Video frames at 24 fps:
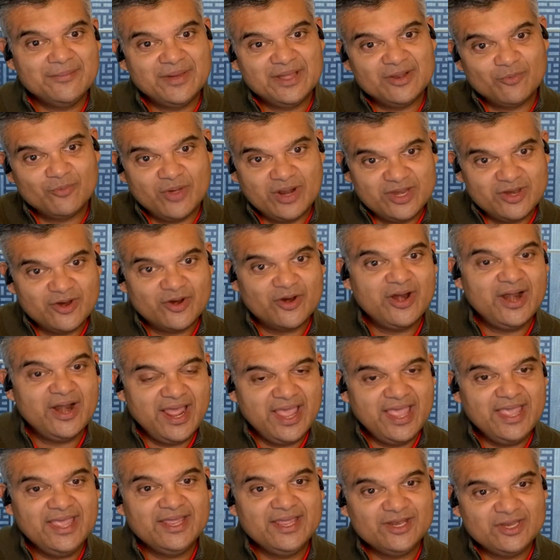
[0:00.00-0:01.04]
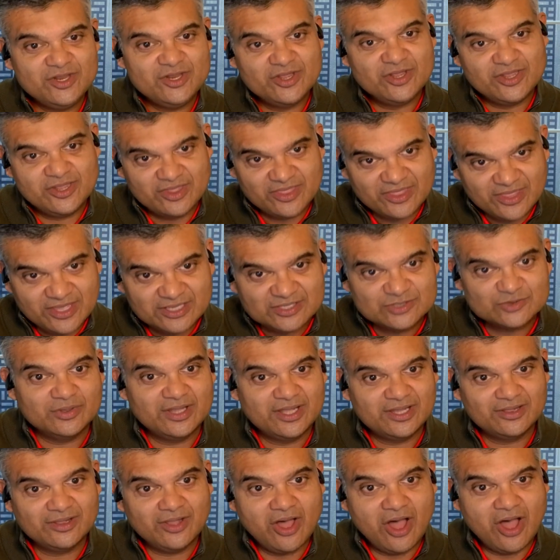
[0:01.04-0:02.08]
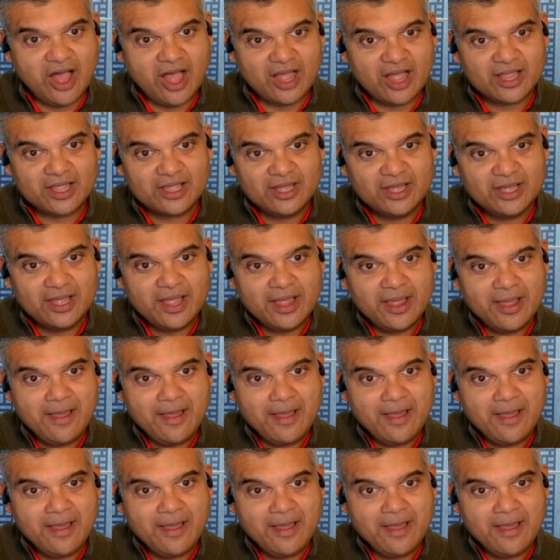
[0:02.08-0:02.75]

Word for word: but when you're an eight, you, things will unlock.